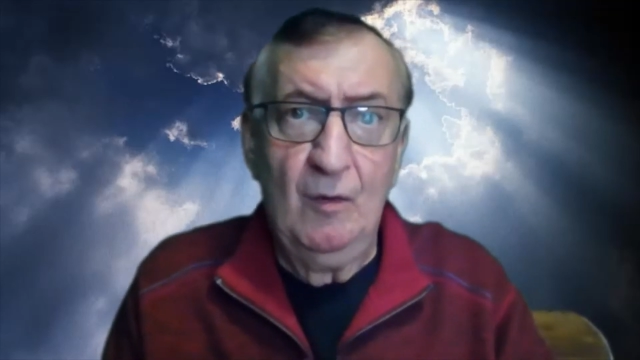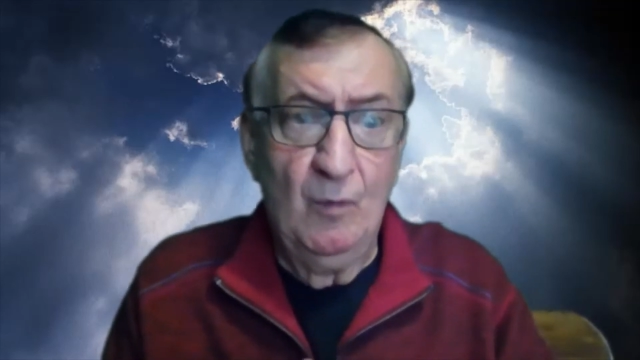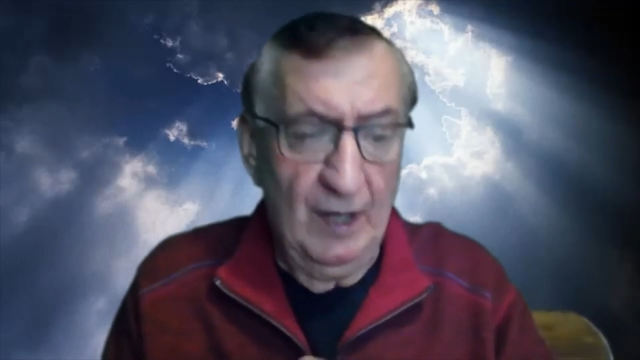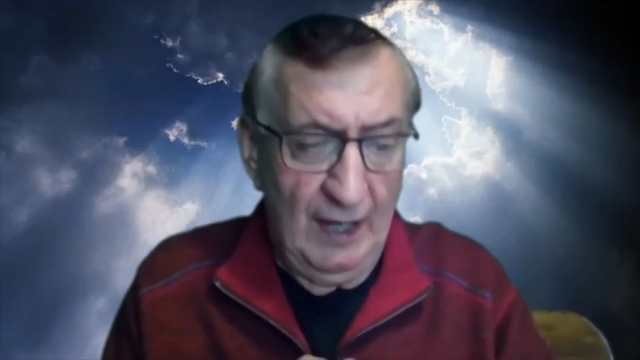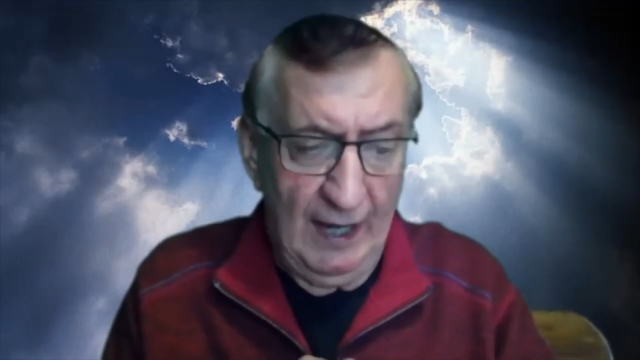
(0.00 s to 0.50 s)

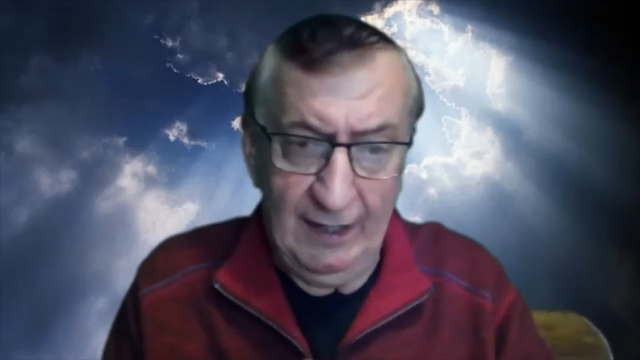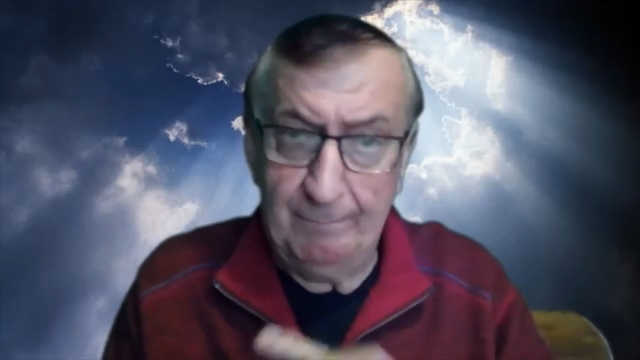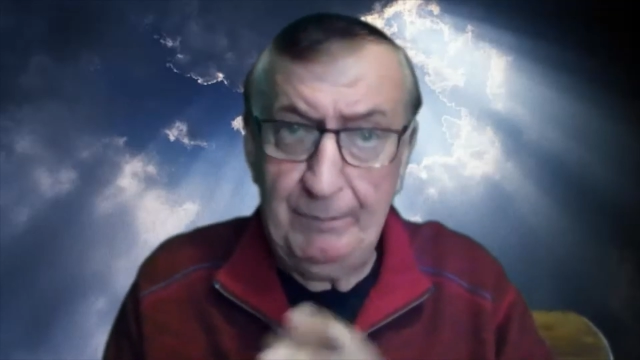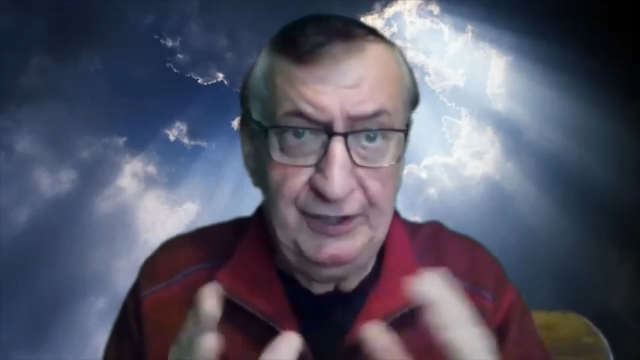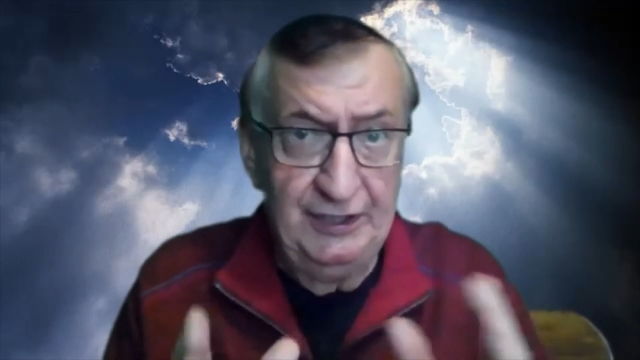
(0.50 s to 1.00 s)
Well, I
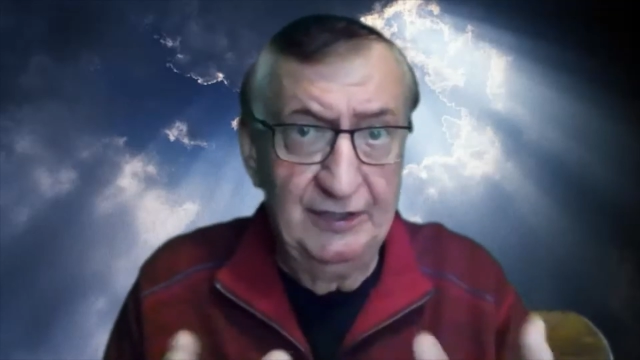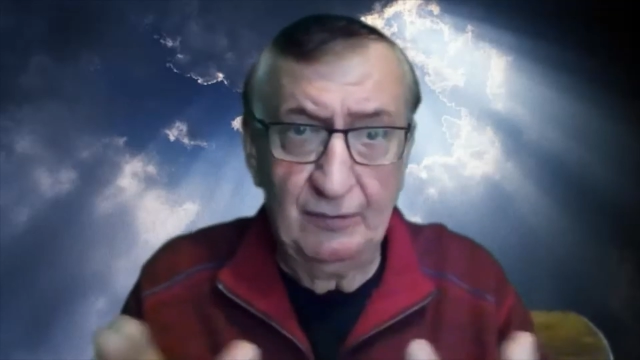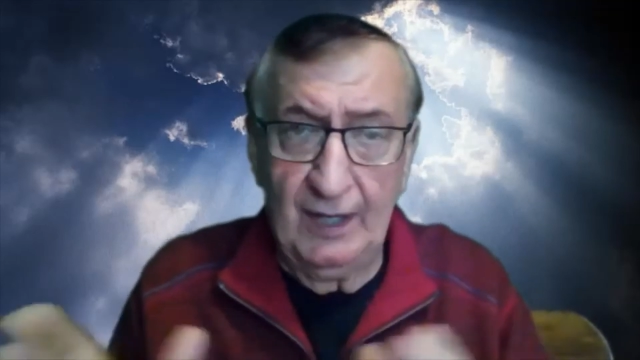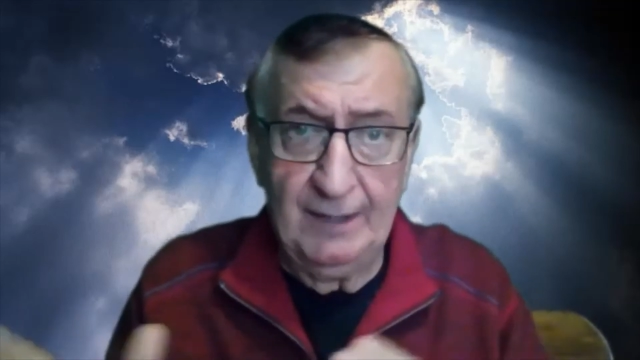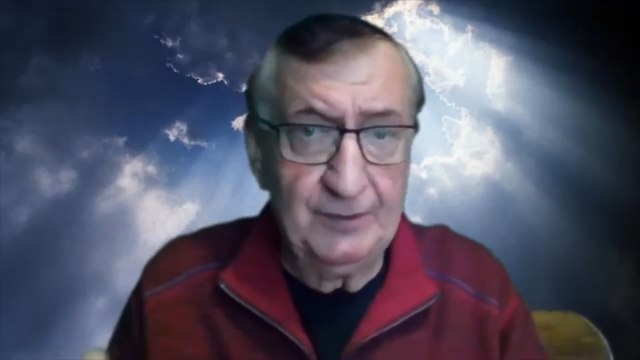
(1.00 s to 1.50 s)
have put it in
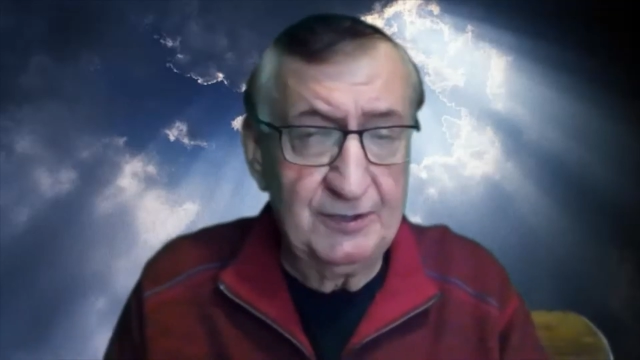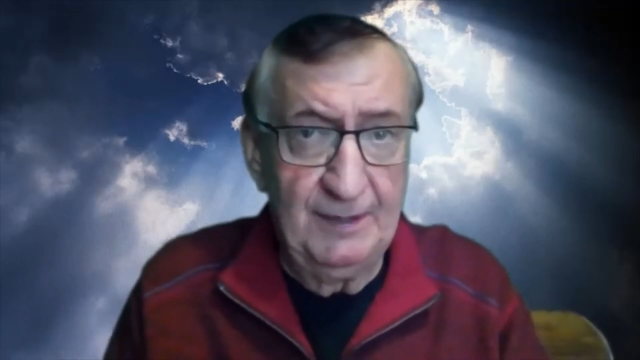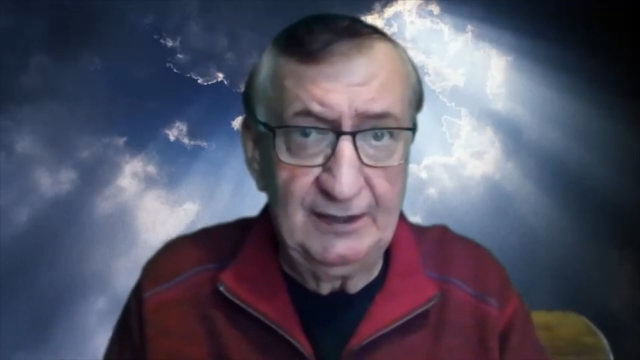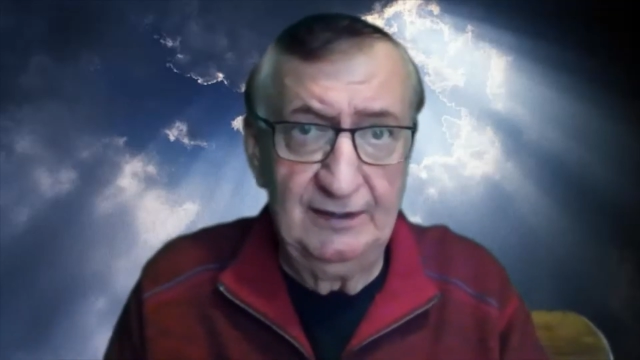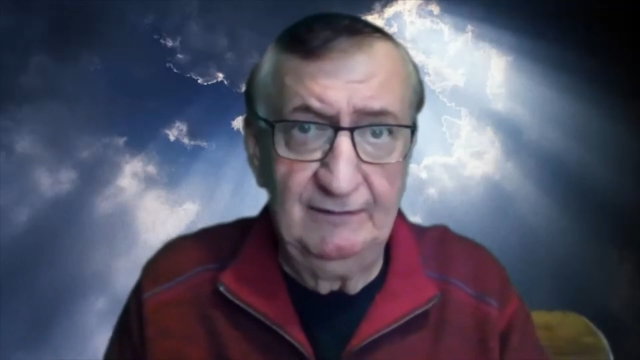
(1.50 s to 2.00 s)
the right
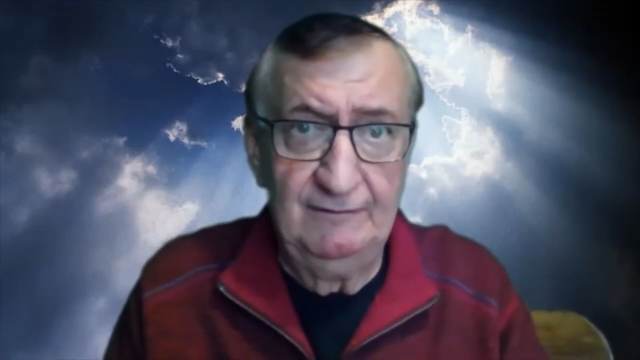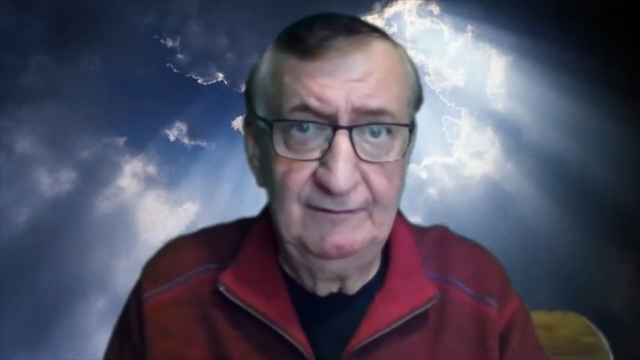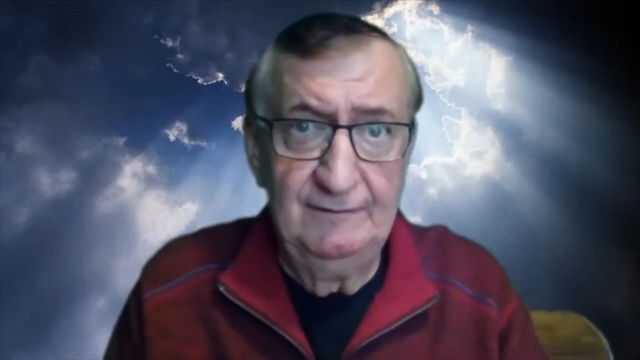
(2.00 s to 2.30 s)
perspective.